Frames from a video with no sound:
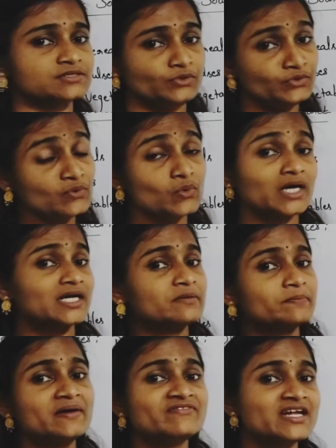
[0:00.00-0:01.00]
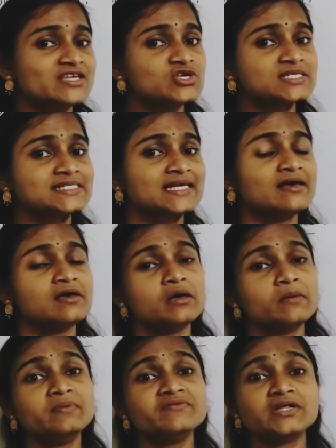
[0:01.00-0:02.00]
You know what are beverages?
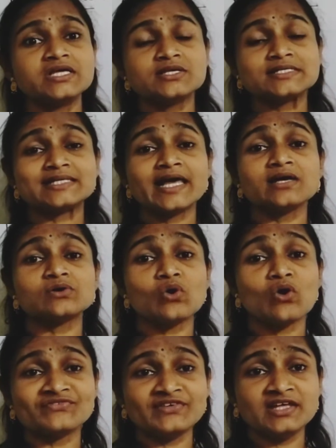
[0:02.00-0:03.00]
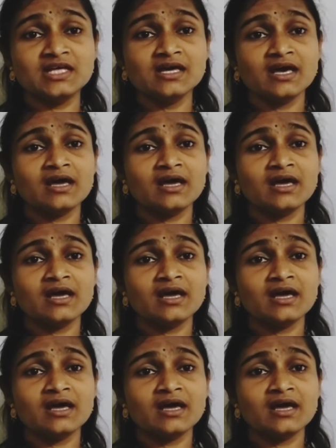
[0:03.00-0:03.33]
Beverages like coffee,